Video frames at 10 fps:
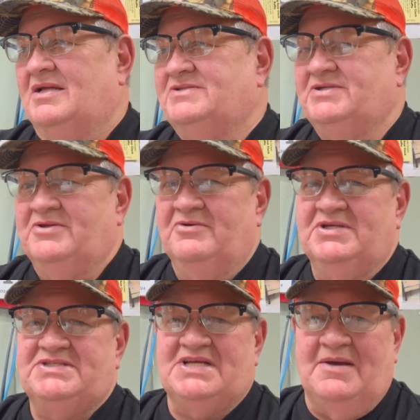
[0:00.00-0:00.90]
to do the
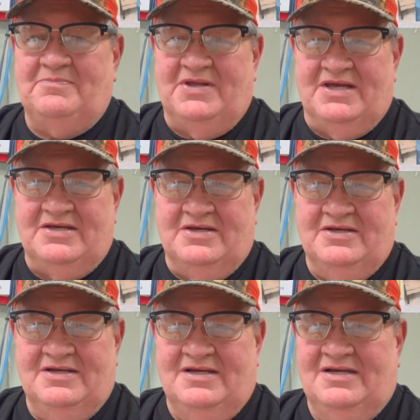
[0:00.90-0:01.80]
septic,
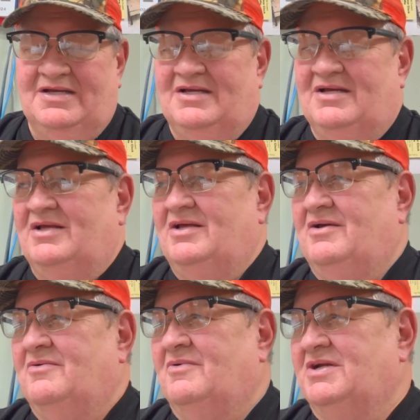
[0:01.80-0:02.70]

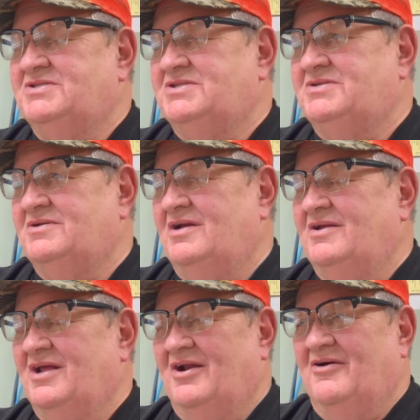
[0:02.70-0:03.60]
which,
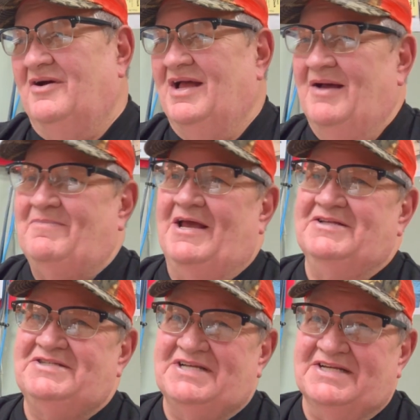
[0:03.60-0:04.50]
you know, I
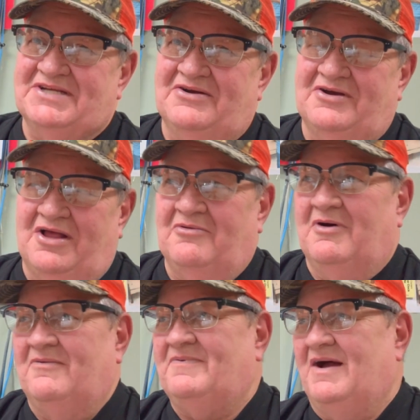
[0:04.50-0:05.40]
paid $600,
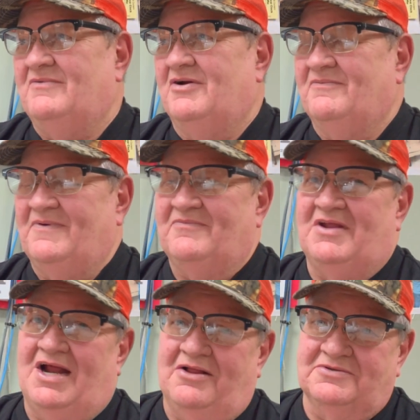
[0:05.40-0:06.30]
well,
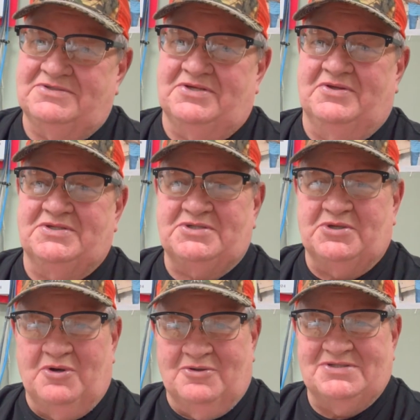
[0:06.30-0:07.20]
$550 to the
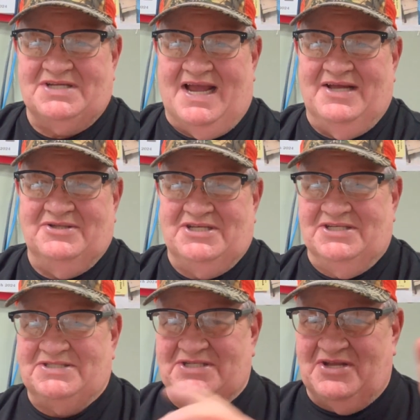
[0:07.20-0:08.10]
soil
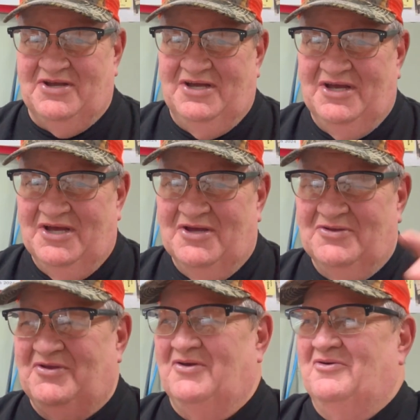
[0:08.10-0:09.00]
scientist
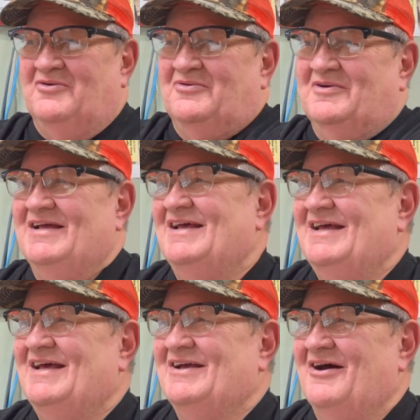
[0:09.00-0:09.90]
to
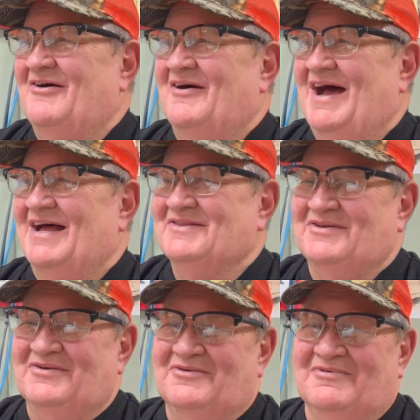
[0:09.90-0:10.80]
go out and
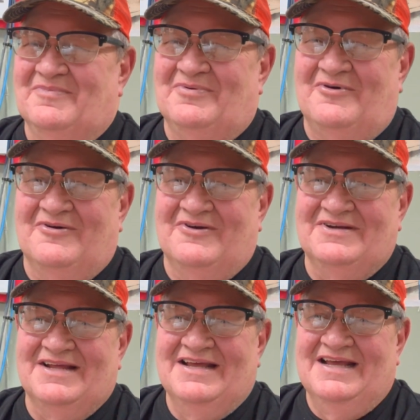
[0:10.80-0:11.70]
do the report.
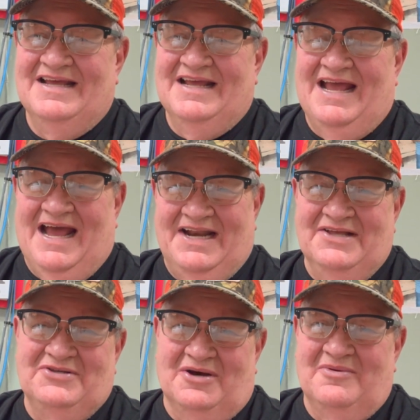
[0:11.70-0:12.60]
And
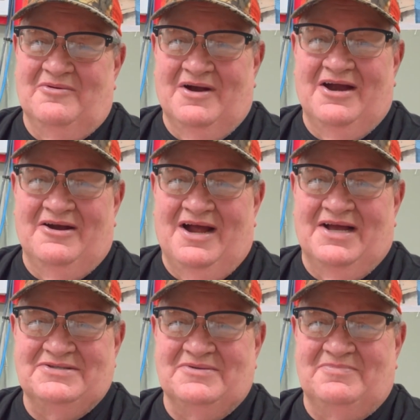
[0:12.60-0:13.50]
he told me where
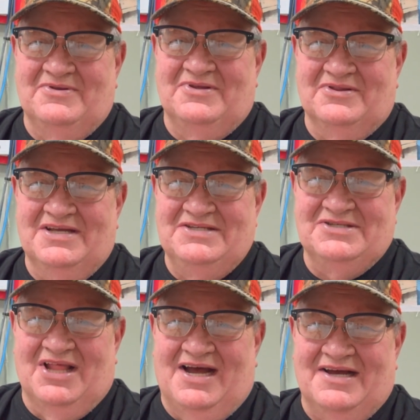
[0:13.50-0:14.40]
I should put the leach
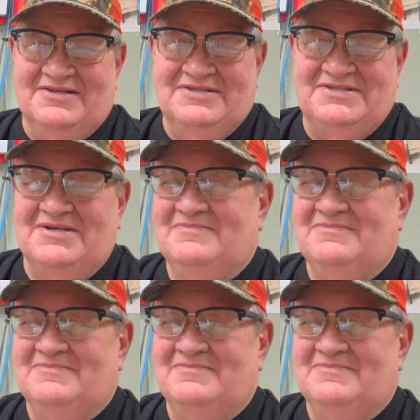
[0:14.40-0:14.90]
lines.